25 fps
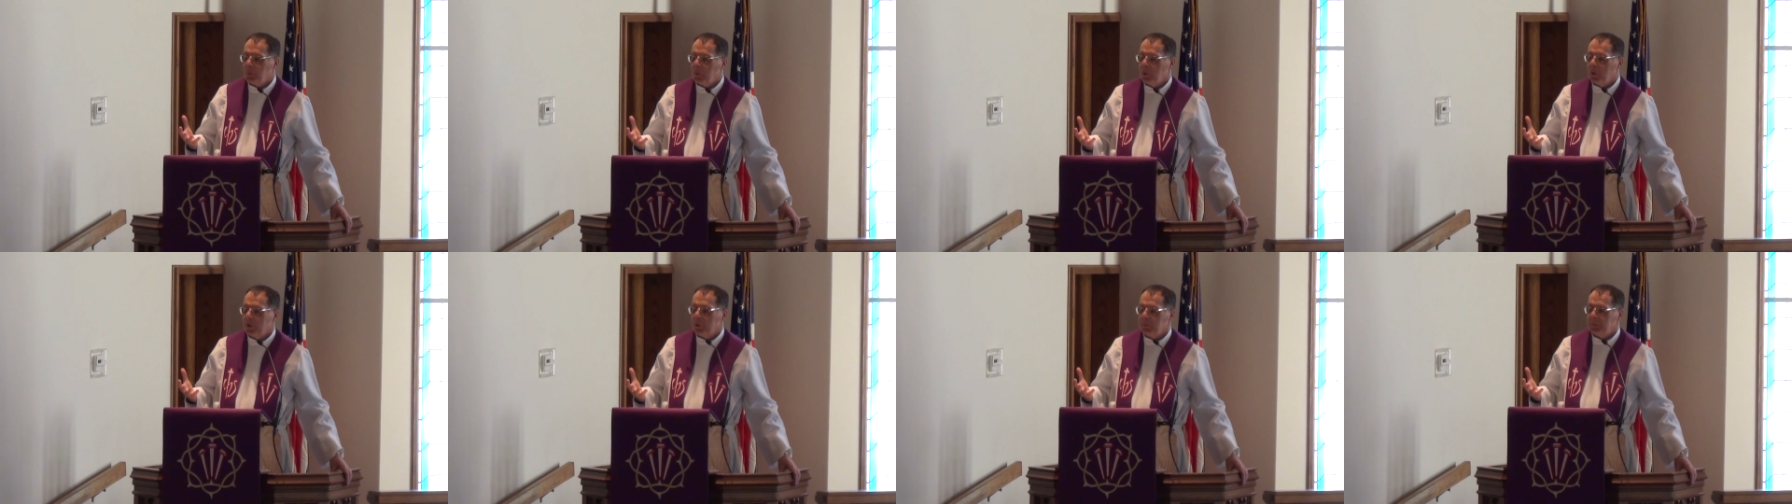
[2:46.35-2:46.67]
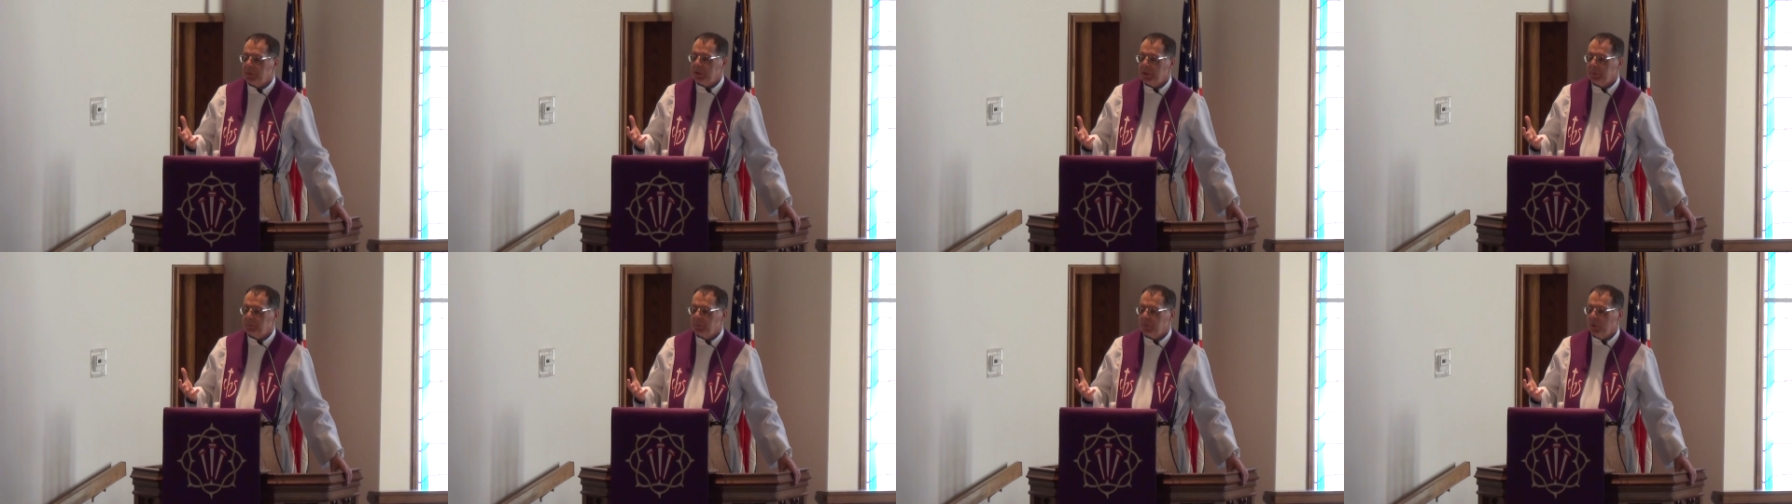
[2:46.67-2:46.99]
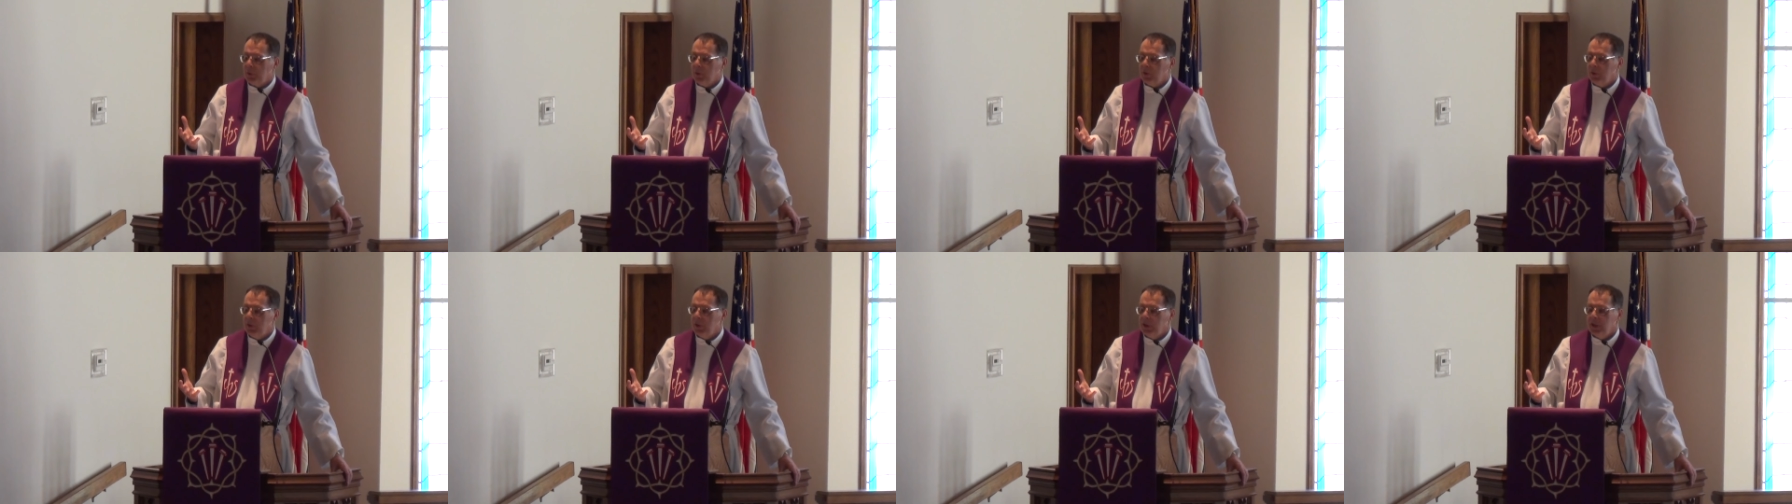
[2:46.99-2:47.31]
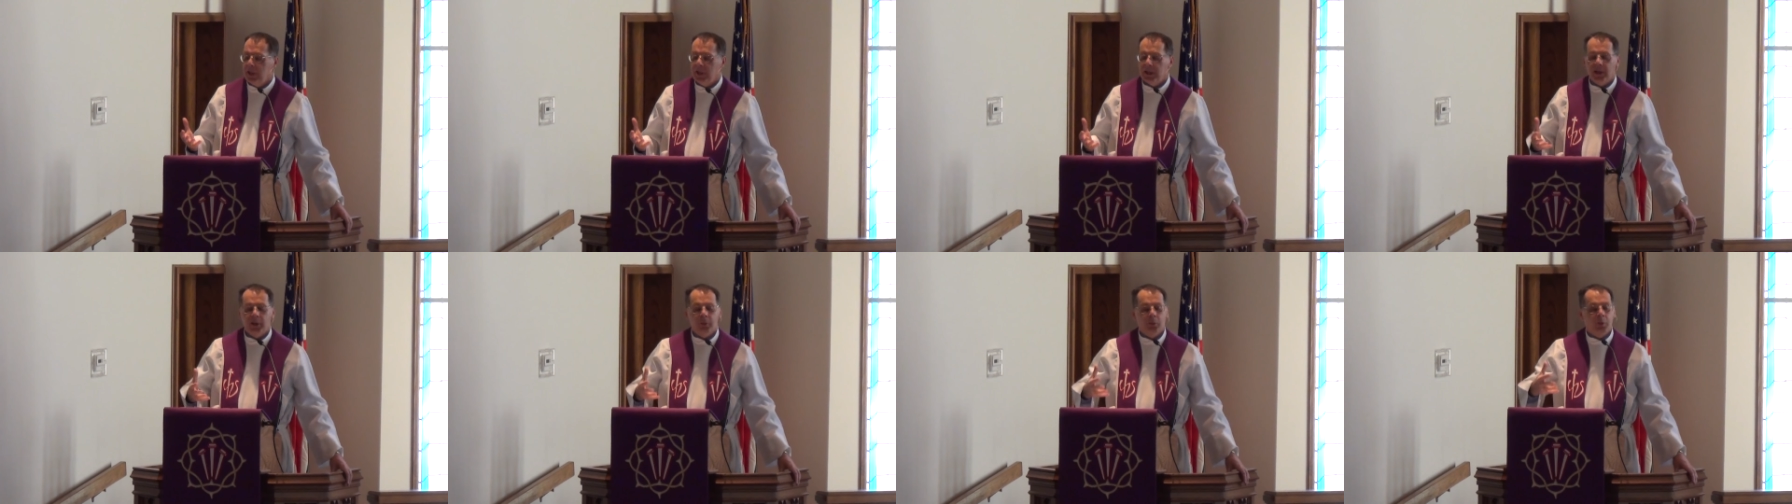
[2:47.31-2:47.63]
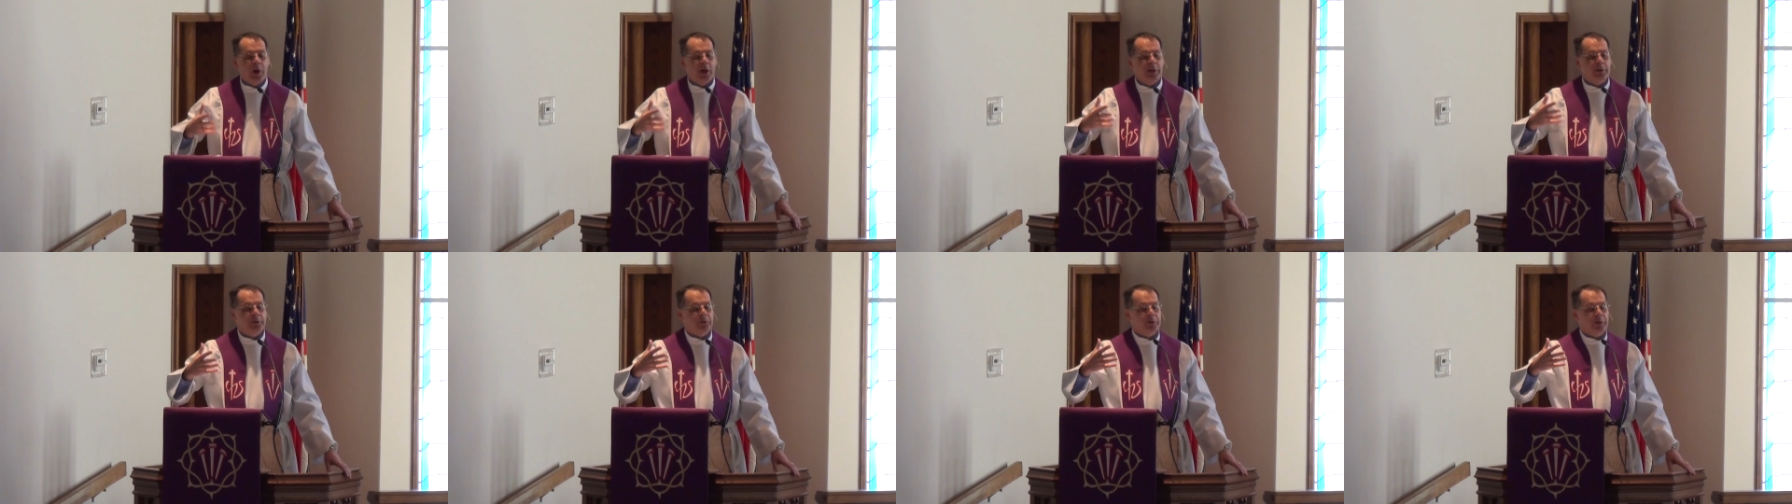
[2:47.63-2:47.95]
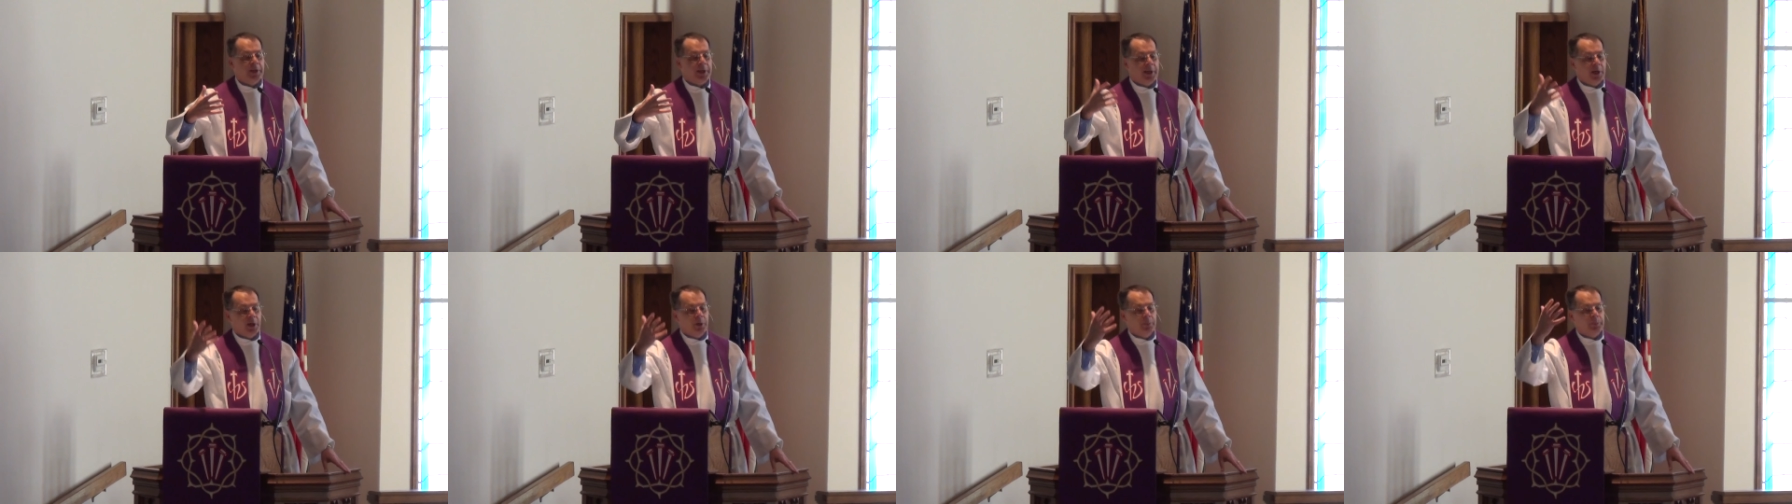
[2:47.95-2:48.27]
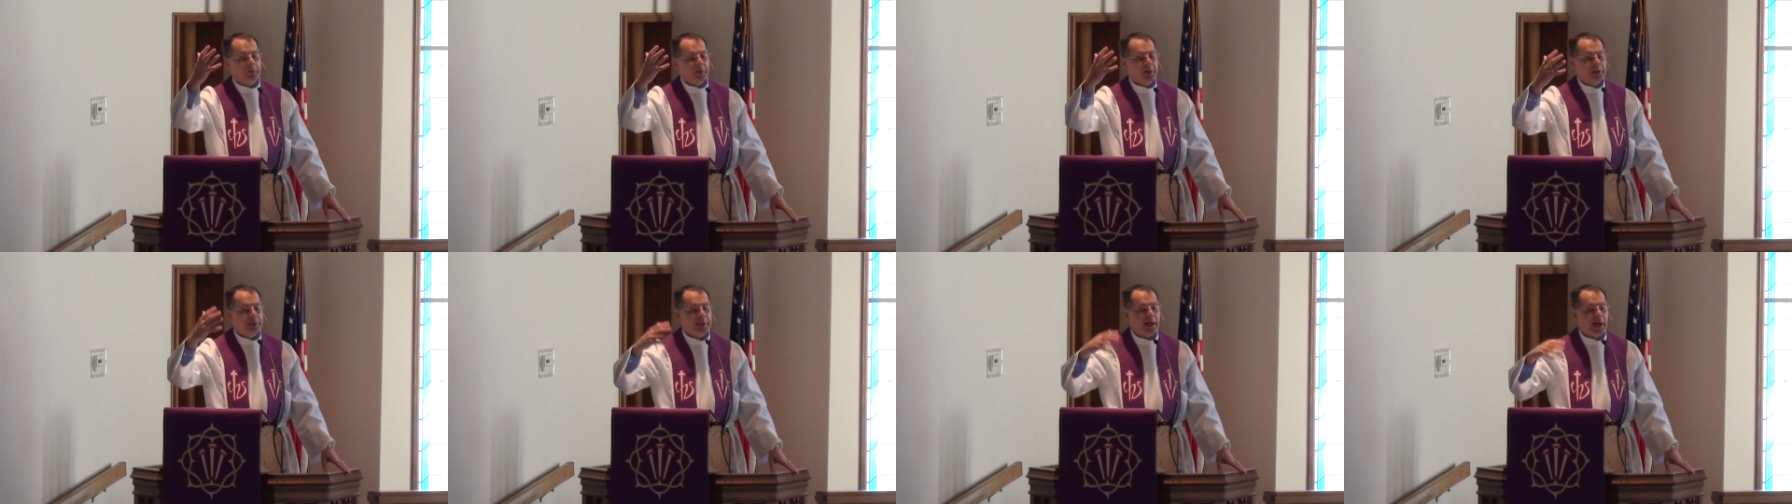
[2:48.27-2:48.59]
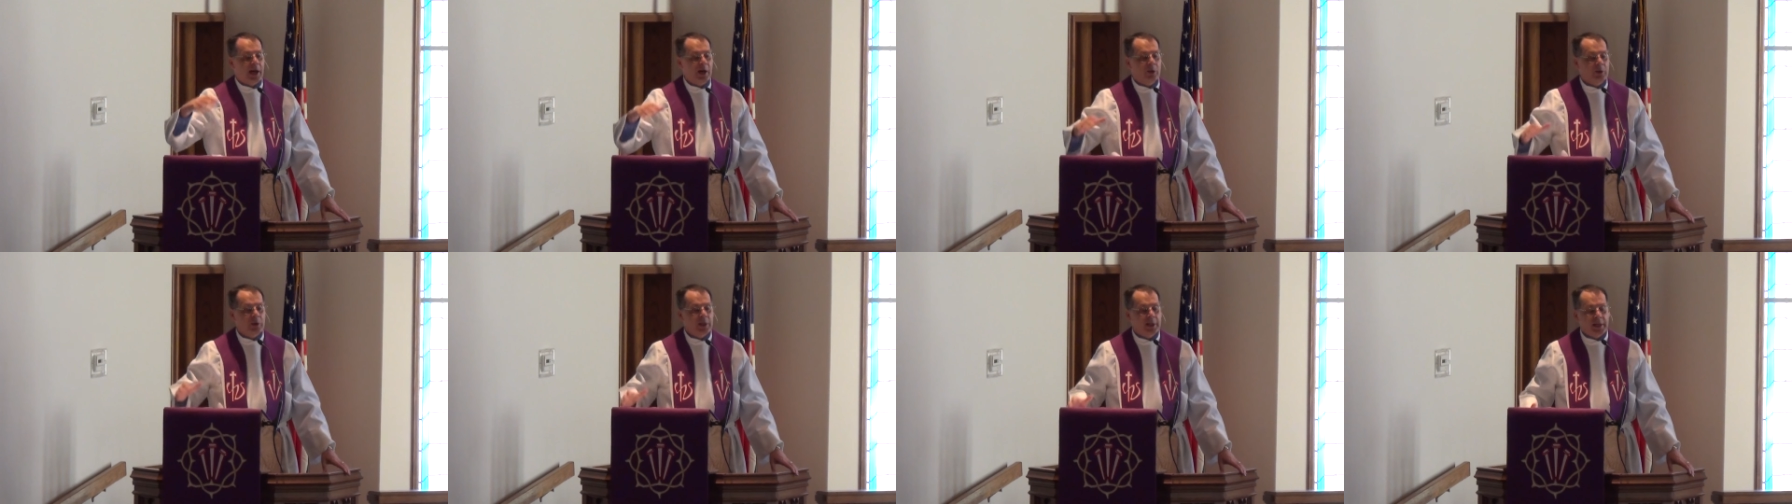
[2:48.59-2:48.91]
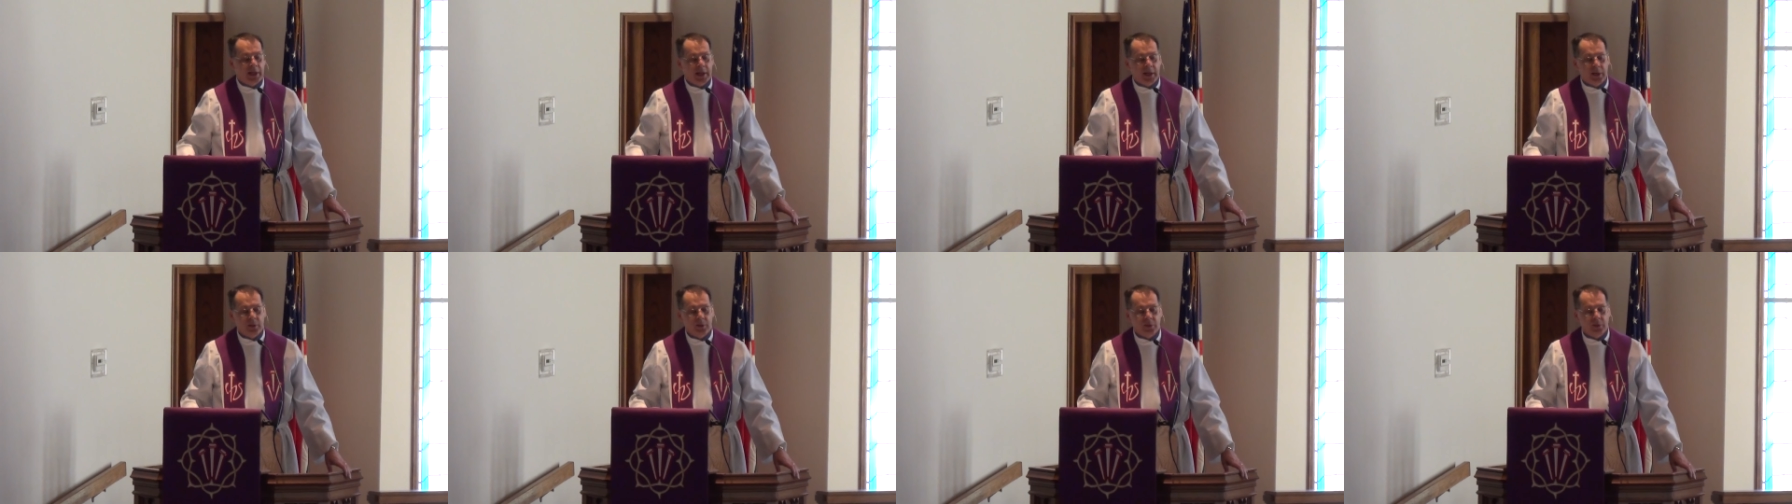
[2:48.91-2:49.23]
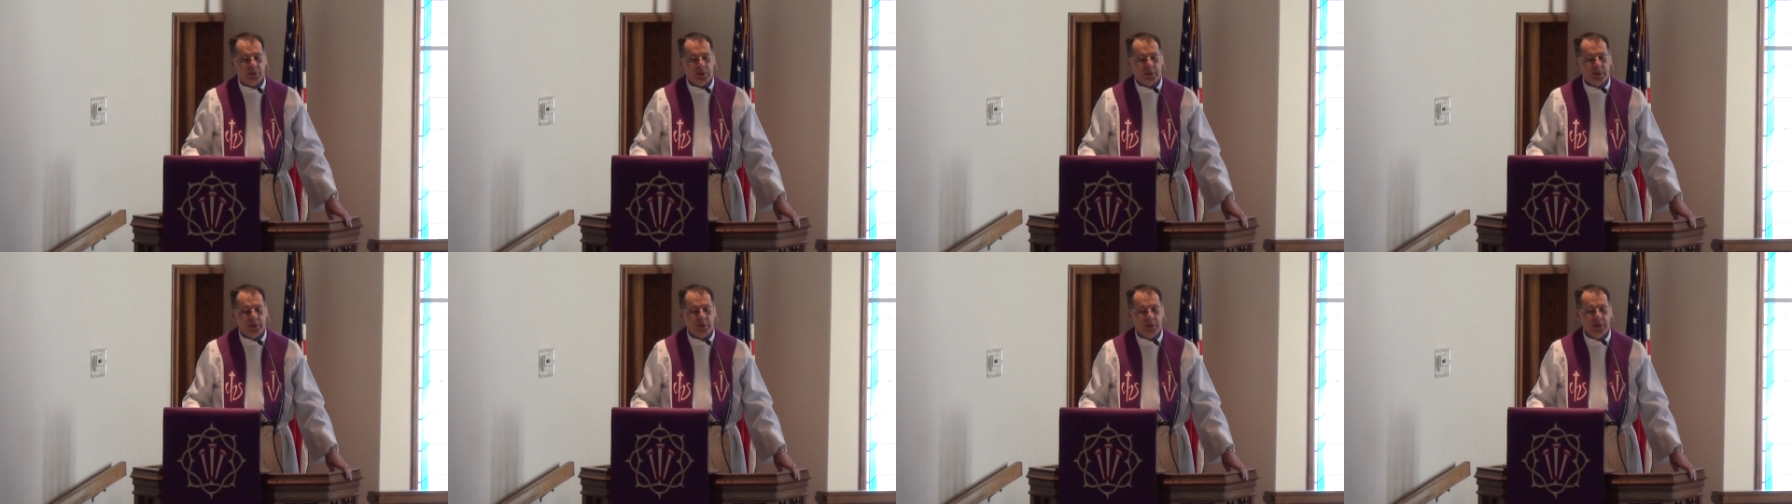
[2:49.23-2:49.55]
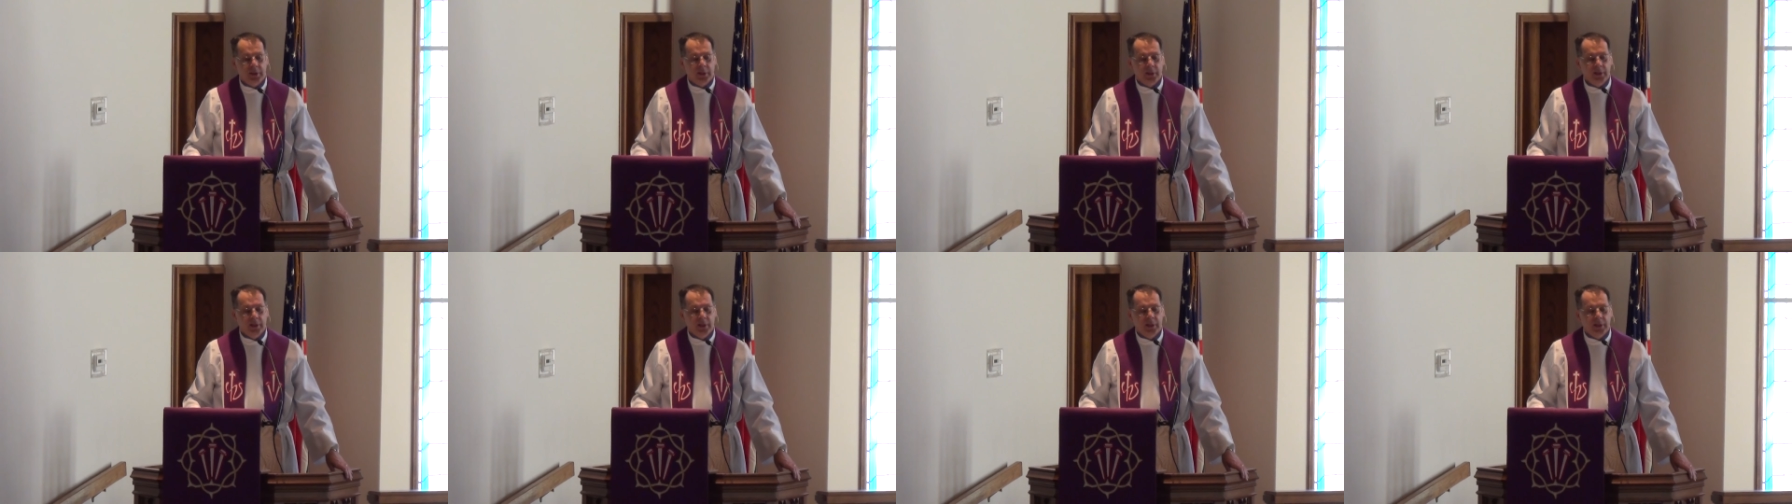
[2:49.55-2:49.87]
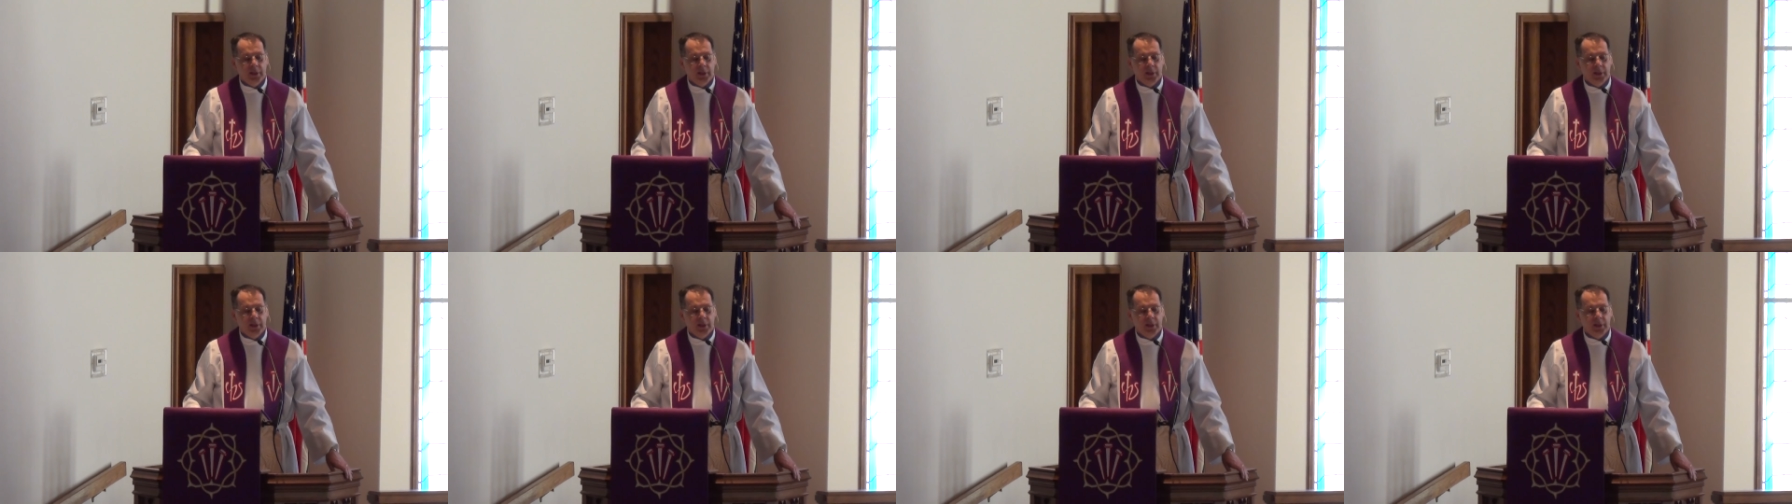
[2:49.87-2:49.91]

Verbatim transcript: poor people and wants to help the down and out.